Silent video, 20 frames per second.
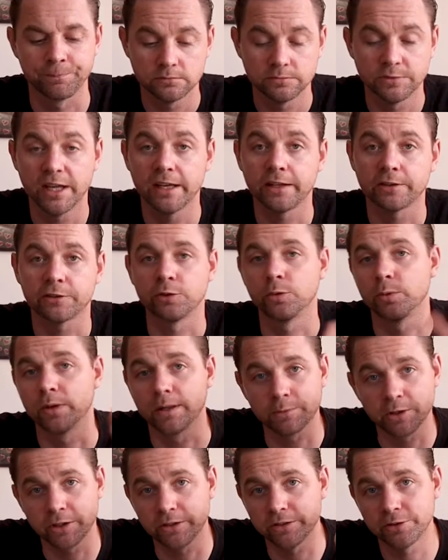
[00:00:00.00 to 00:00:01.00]
Yeah, so what
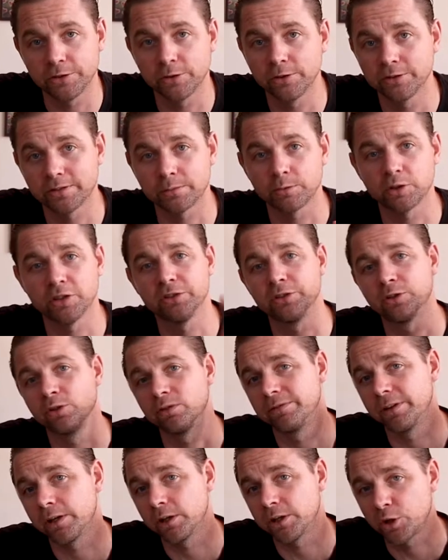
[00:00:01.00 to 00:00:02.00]
I'm gonna do is I'm gonna do a
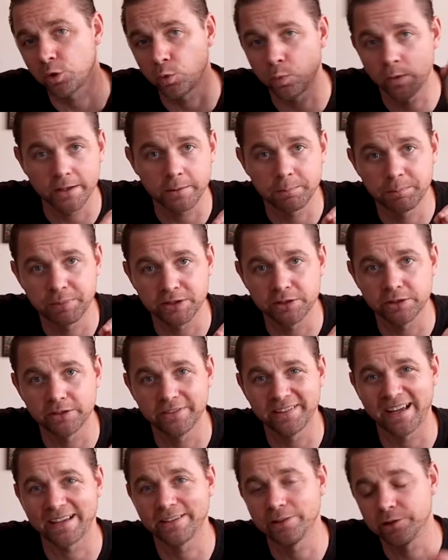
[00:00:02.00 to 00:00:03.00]
very quick build.
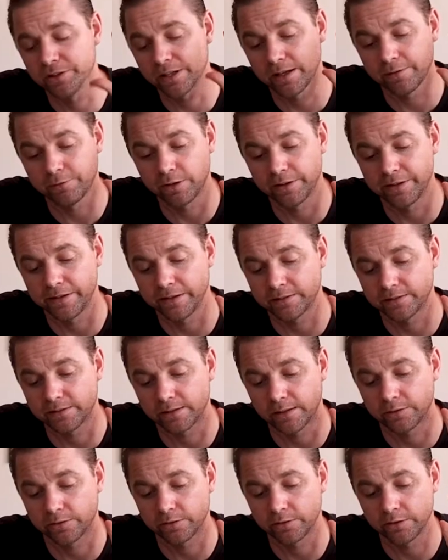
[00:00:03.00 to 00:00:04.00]
I don't have all the
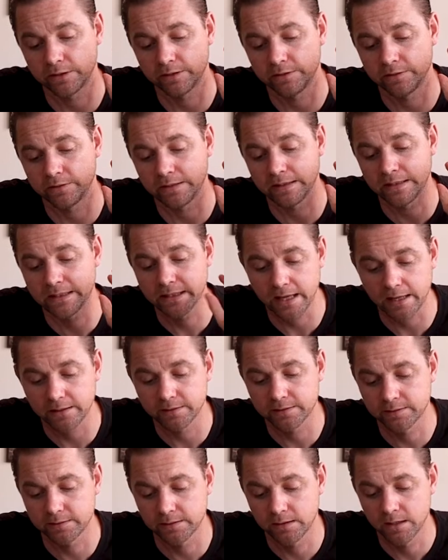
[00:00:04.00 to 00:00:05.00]
accessories
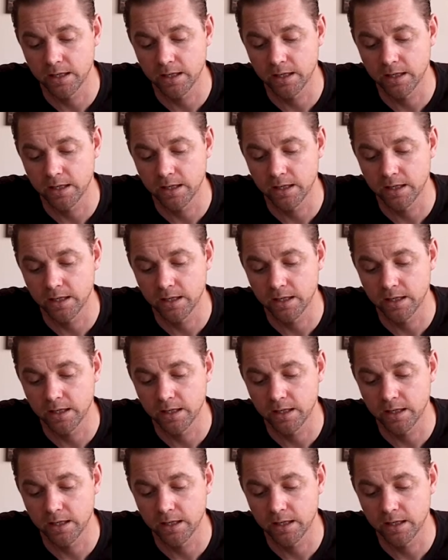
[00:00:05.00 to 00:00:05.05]
yet.